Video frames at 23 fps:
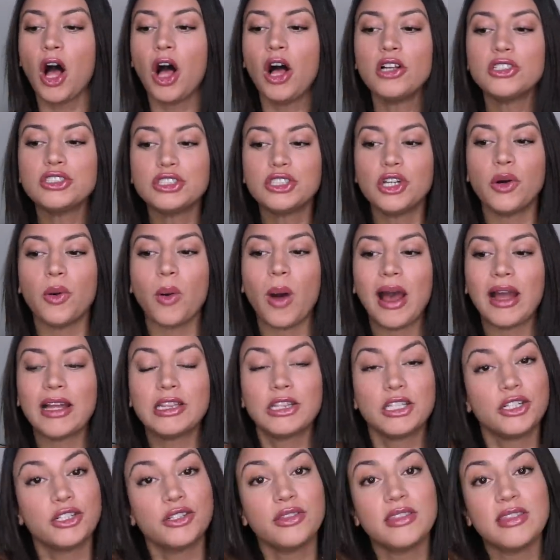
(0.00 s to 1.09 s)
Also, I
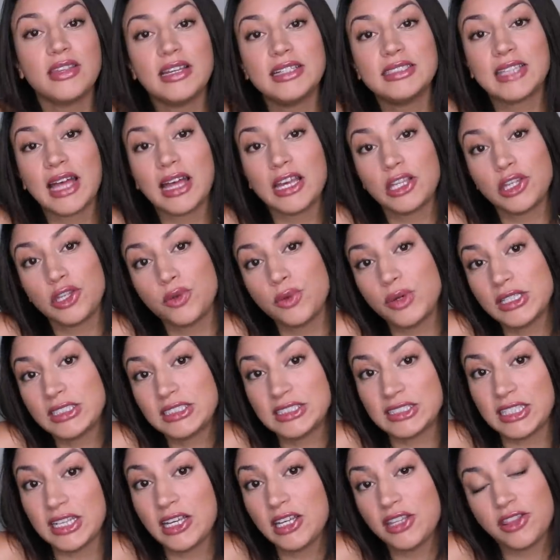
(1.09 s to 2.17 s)
learned these at
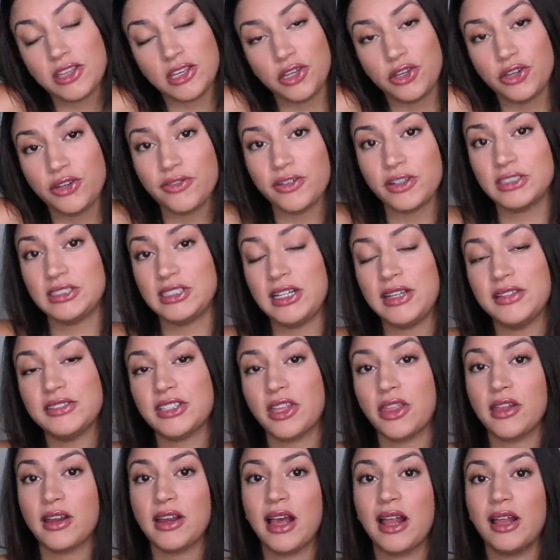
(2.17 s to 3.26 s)
USC, at the University of
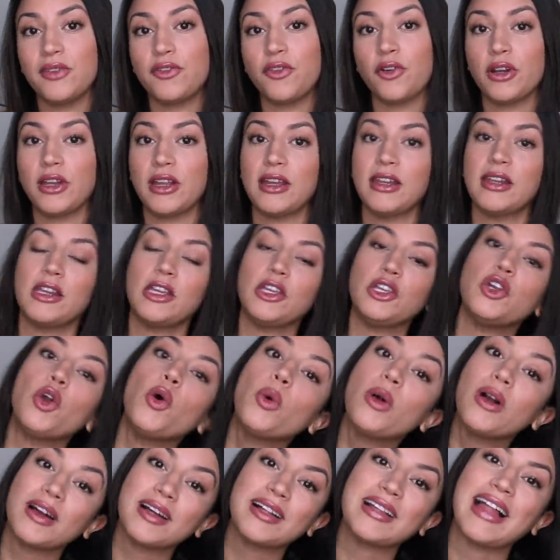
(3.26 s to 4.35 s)
Southern California, in a
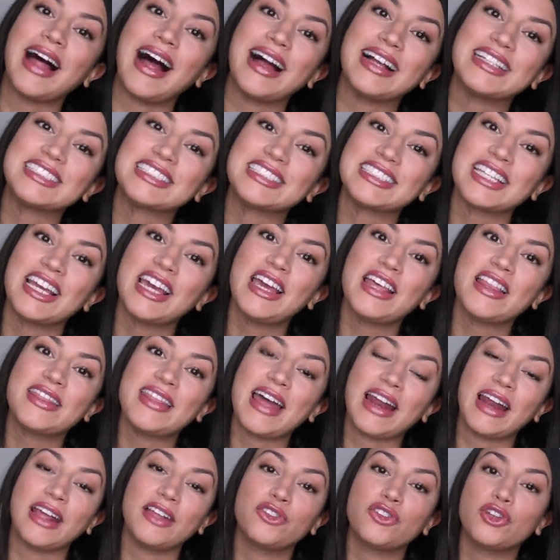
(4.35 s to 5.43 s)
yoga class
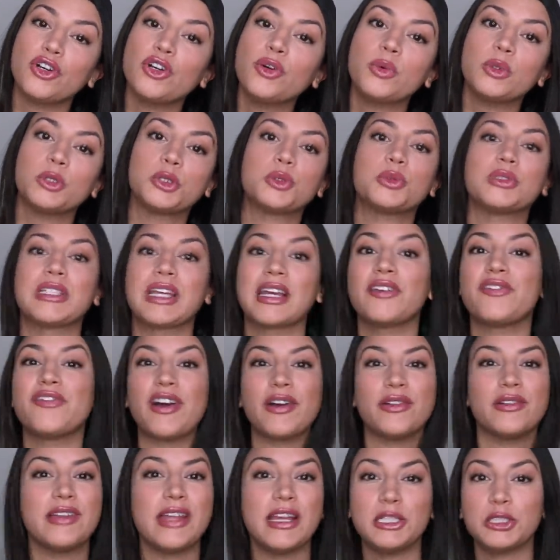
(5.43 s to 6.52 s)
that I took, which was like
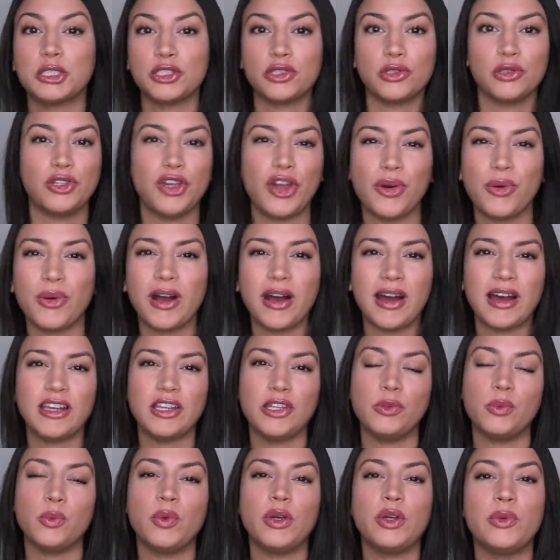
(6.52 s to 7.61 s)
foundational yoga,
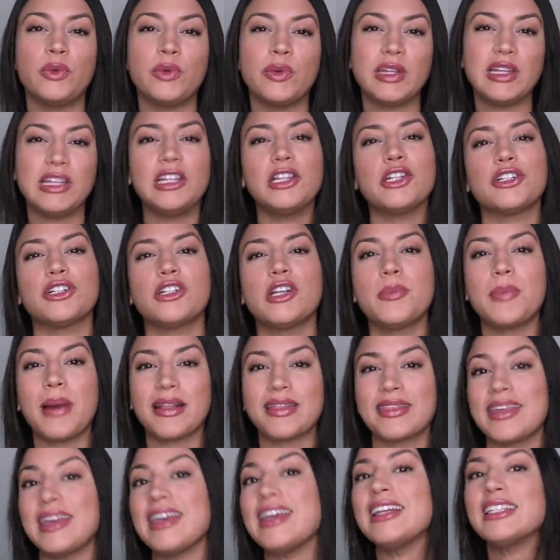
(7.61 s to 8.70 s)
and we really learned
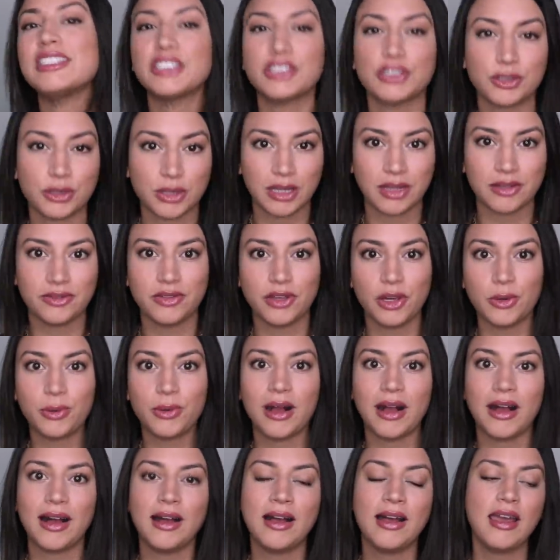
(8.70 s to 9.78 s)
about the history of
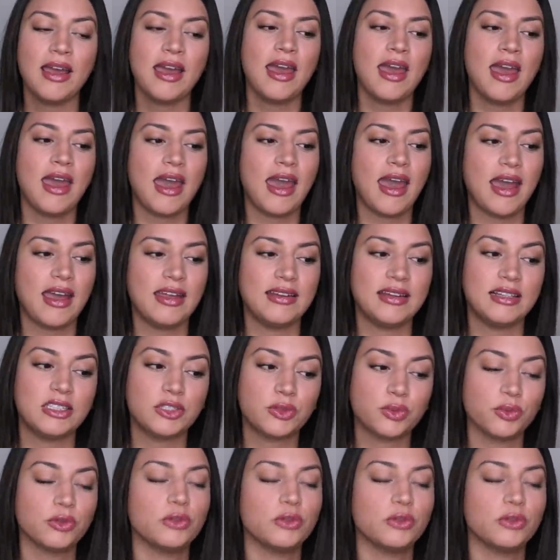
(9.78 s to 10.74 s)
yoga and its